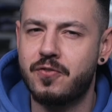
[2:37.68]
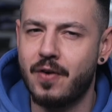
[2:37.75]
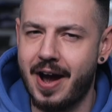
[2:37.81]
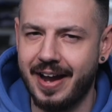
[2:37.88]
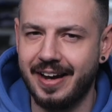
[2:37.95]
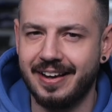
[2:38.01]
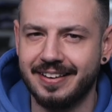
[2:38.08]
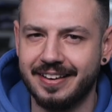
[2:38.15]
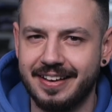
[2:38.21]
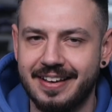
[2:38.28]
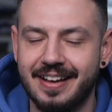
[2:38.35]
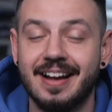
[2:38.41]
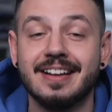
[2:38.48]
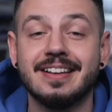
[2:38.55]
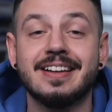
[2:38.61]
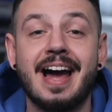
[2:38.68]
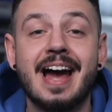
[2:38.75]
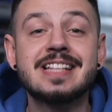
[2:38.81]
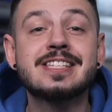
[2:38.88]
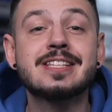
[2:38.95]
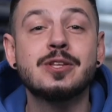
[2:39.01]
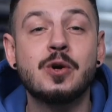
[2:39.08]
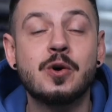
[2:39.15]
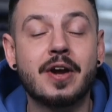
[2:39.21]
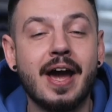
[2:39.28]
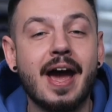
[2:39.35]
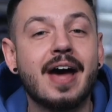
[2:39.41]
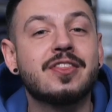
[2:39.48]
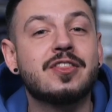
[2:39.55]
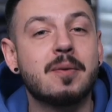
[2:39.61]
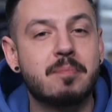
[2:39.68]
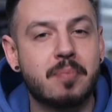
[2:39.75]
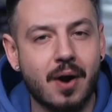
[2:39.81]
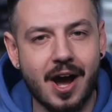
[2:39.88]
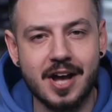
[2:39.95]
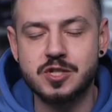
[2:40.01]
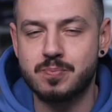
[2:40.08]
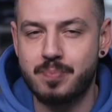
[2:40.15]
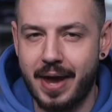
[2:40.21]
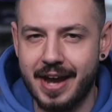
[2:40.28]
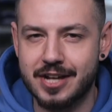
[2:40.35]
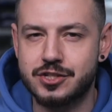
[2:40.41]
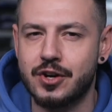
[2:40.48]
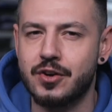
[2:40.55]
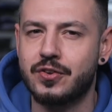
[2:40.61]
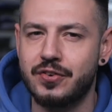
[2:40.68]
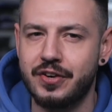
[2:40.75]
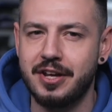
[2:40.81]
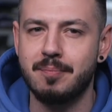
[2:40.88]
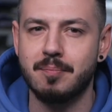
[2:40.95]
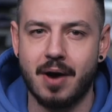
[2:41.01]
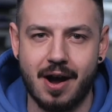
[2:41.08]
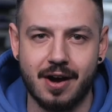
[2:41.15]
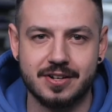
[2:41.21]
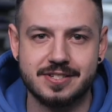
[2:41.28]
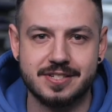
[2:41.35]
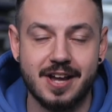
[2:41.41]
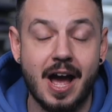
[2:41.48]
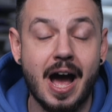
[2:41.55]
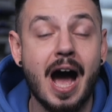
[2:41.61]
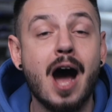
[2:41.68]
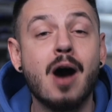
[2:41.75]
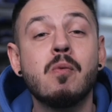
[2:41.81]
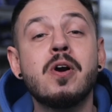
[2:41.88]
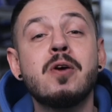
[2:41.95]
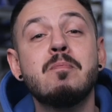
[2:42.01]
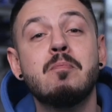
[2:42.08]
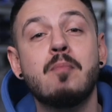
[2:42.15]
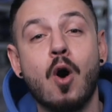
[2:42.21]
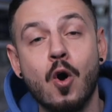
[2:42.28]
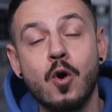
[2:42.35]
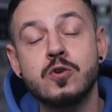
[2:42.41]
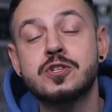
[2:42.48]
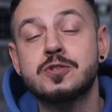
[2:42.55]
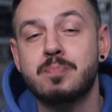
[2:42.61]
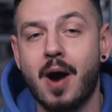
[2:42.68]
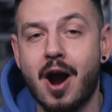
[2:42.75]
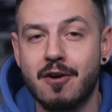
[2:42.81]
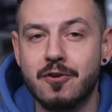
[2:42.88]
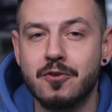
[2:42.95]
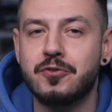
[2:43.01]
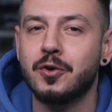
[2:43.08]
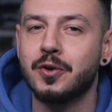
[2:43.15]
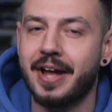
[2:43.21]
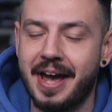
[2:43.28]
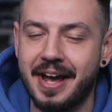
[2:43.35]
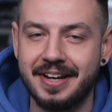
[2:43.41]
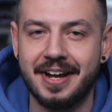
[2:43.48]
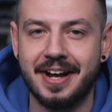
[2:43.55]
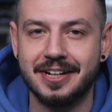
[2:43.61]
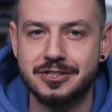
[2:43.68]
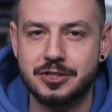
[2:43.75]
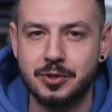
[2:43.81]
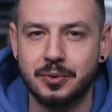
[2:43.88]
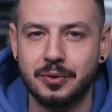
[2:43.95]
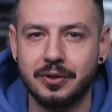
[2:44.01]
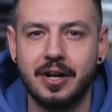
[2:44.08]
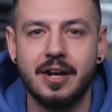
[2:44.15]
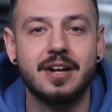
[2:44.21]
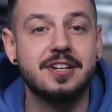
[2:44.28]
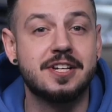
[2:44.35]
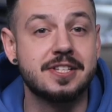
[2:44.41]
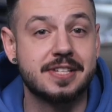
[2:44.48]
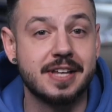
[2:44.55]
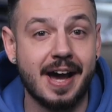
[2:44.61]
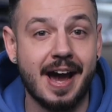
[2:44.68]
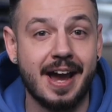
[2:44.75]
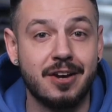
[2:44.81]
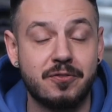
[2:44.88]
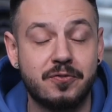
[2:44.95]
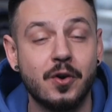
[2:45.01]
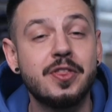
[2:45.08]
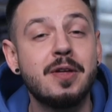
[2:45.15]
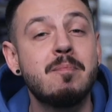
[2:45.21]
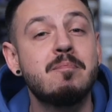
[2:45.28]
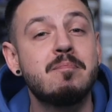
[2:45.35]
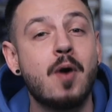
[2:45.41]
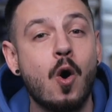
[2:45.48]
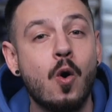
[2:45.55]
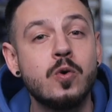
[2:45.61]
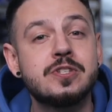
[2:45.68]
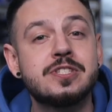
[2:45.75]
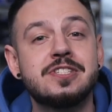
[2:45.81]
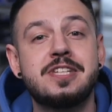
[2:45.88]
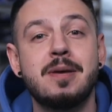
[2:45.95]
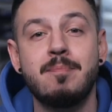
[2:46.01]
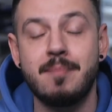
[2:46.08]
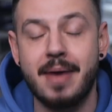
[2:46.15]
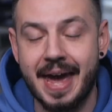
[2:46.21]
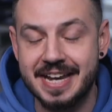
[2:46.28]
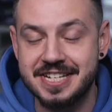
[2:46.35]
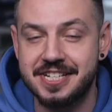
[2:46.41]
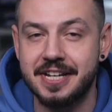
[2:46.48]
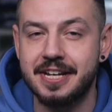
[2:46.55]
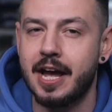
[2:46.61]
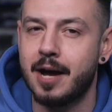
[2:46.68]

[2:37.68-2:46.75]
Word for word: Finally, let's look at the ProSpector 3 Max, our most powerful handheld tool, designed for the most demanding